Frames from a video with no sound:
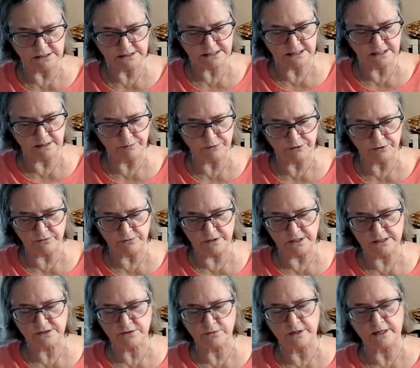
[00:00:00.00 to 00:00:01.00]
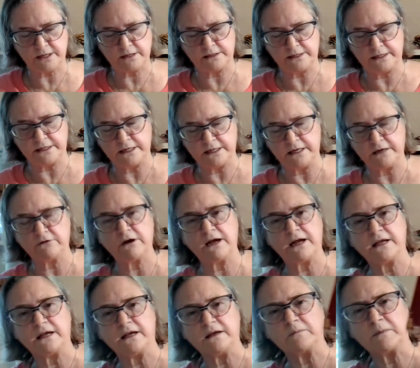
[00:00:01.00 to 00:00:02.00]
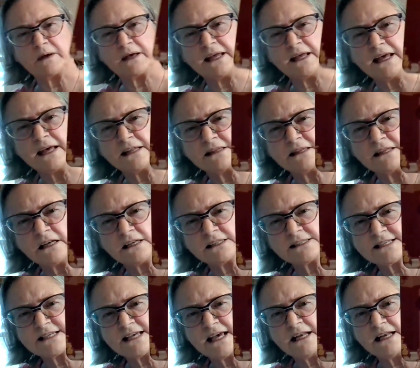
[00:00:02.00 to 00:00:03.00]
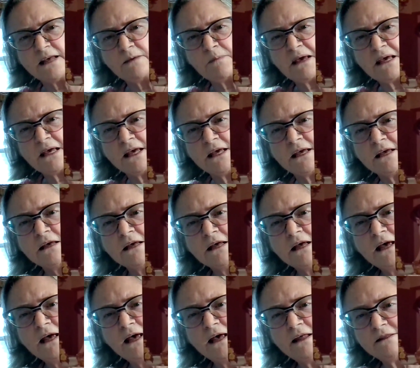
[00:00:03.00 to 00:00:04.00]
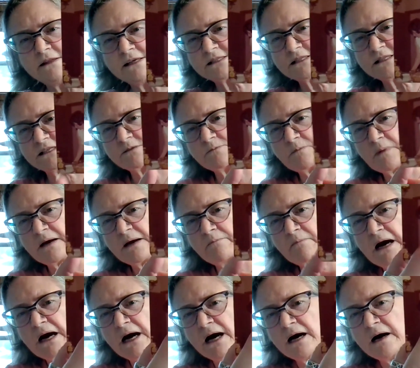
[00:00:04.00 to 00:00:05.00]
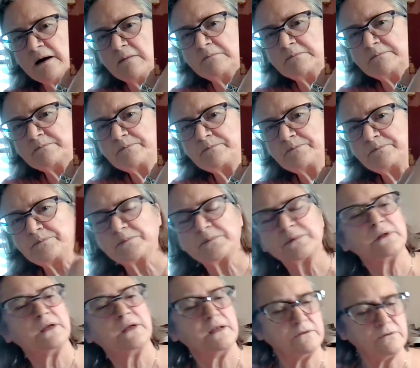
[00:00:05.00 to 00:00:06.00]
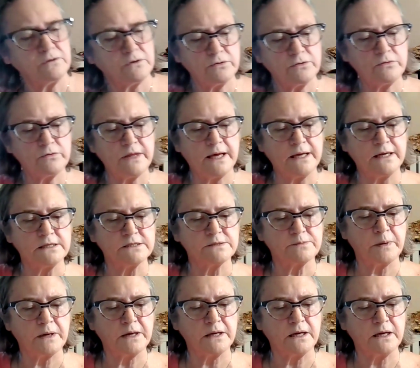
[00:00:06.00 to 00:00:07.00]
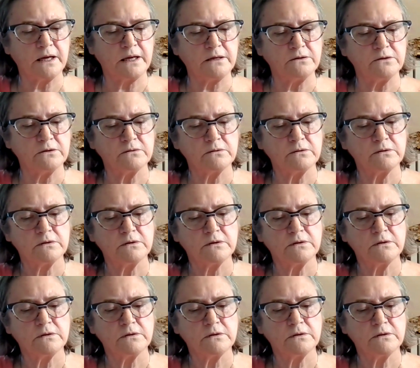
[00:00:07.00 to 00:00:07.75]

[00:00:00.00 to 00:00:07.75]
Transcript: I'll skip through these quickly. And here I am again, little skinny me. And this is my mom. I don't know who that is behind.